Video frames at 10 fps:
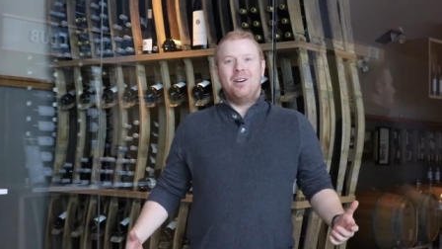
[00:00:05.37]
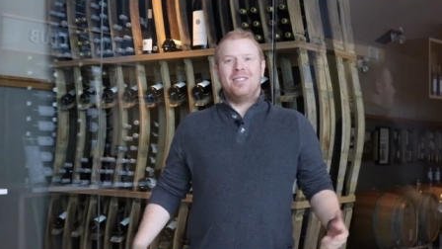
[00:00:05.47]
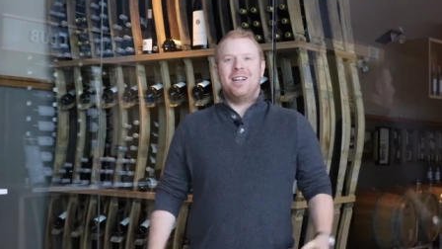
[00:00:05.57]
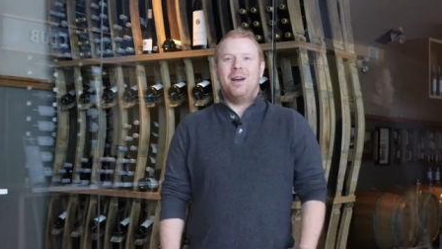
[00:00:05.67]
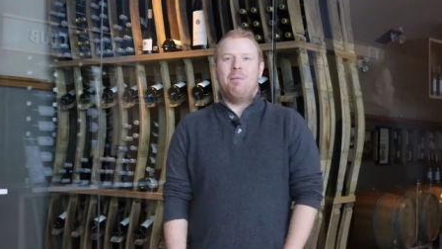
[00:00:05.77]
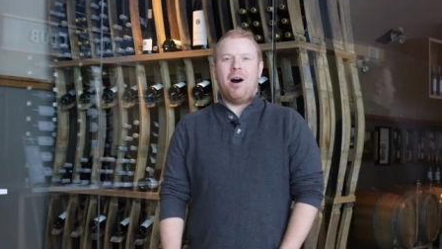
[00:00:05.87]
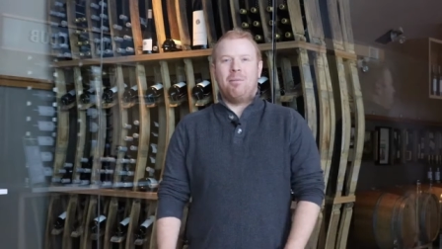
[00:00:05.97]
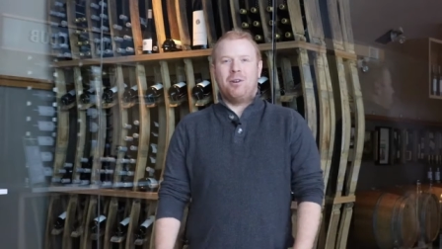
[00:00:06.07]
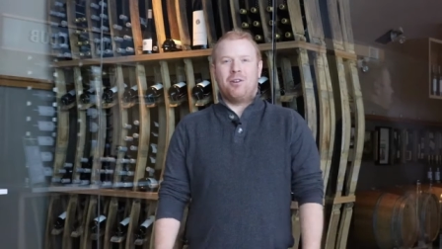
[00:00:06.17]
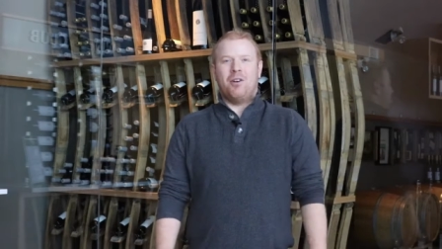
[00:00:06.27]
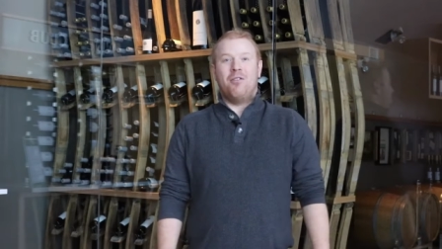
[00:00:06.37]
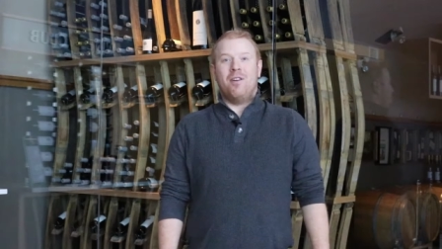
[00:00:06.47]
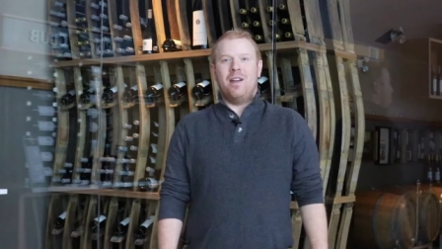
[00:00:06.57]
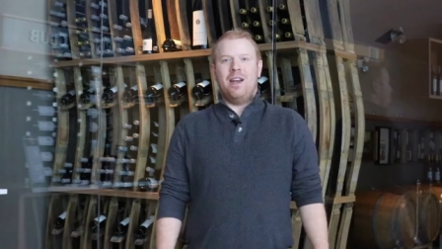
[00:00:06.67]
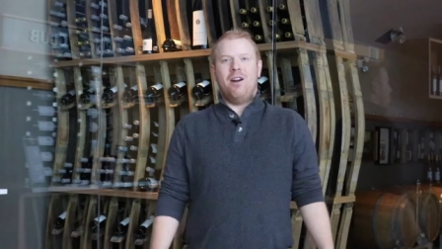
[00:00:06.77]
here today at Poplar Grove
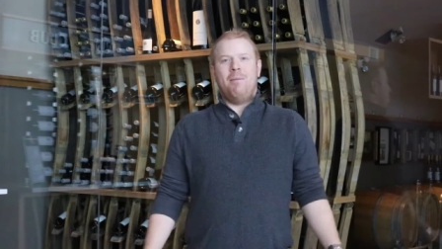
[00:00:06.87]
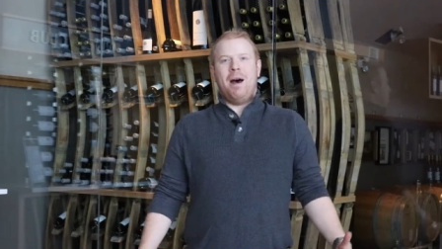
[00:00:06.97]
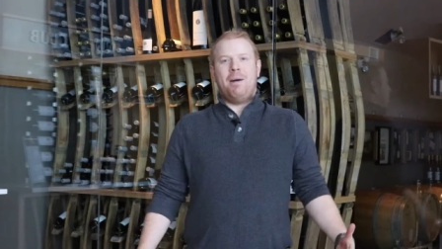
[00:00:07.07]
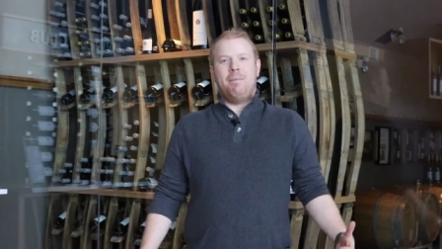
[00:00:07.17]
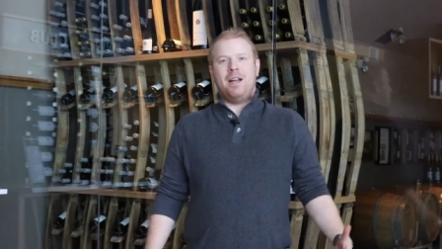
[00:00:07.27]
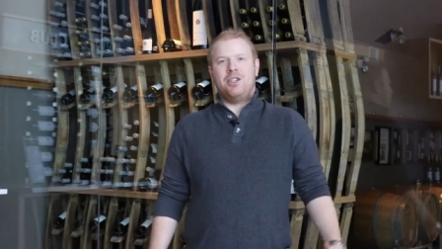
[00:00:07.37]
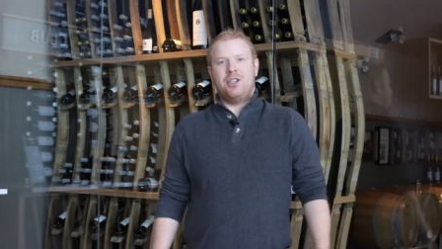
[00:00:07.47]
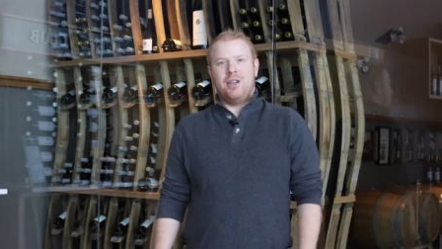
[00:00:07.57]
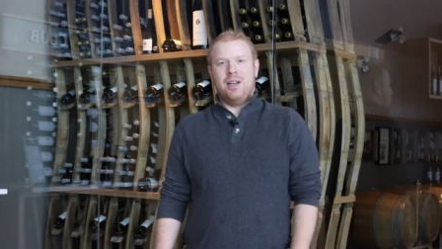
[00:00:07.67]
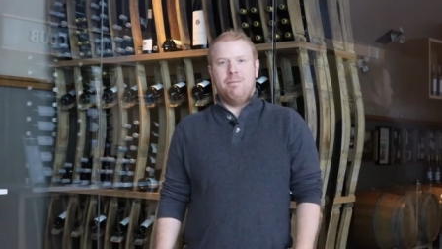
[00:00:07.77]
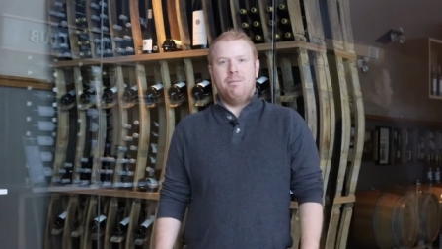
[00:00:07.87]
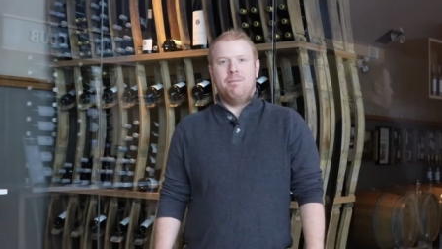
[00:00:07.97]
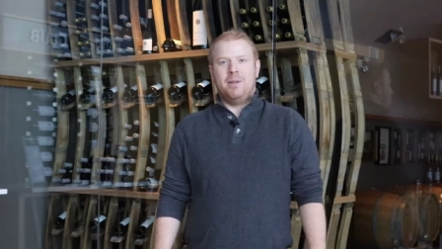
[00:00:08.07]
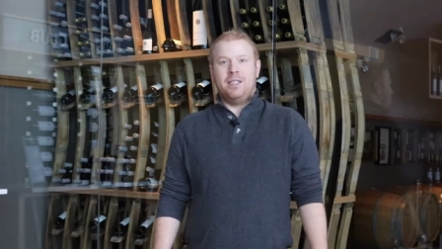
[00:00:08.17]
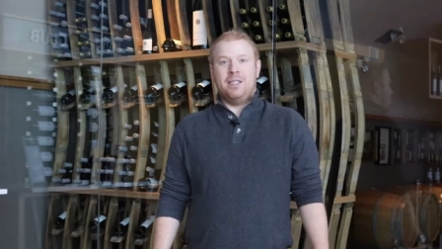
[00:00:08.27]
on the Naramata Bench in
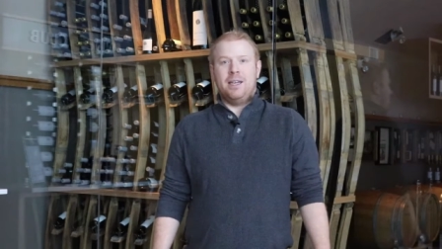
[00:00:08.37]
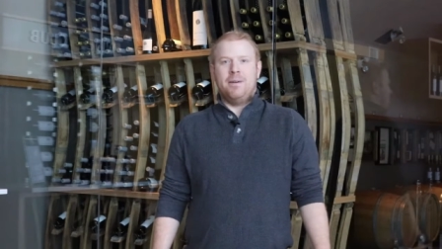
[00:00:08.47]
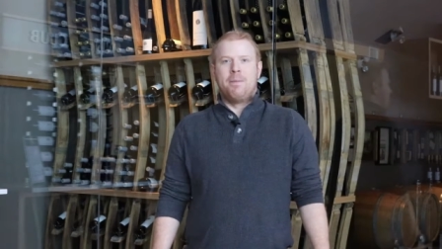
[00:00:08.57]
BC.